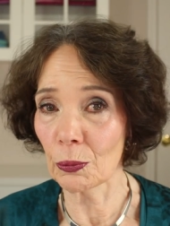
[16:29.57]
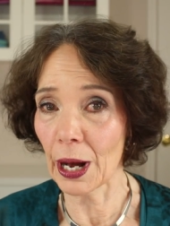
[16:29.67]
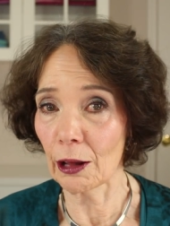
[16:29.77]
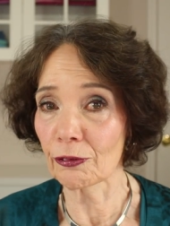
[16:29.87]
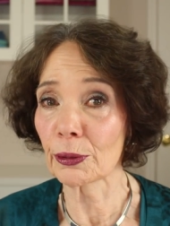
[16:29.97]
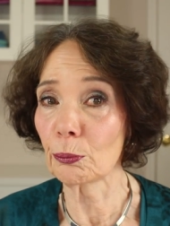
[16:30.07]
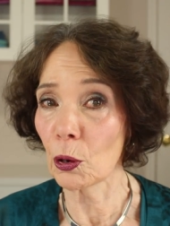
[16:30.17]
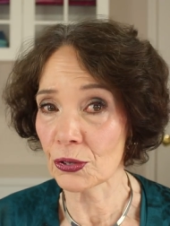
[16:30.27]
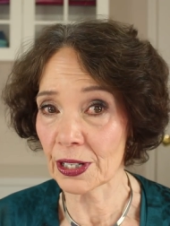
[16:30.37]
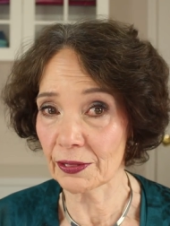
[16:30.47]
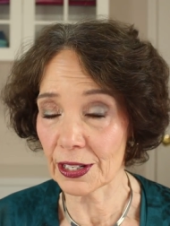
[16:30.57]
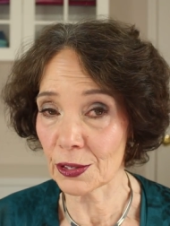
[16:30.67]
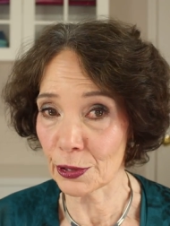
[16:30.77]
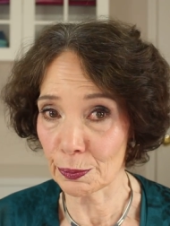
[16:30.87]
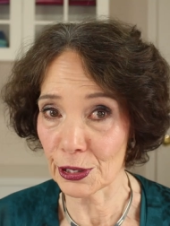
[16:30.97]
well for most of
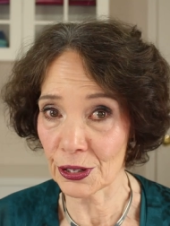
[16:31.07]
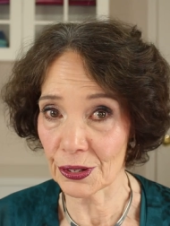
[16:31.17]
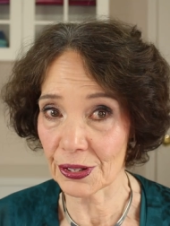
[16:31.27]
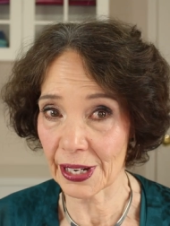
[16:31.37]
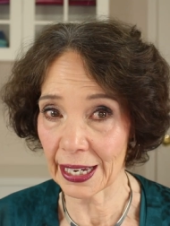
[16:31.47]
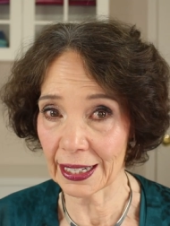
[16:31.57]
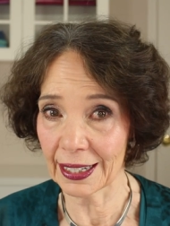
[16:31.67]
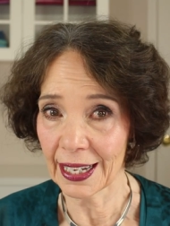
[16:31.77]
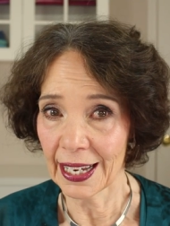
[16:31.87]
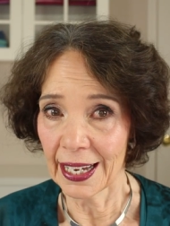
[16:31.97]
us with mature skin.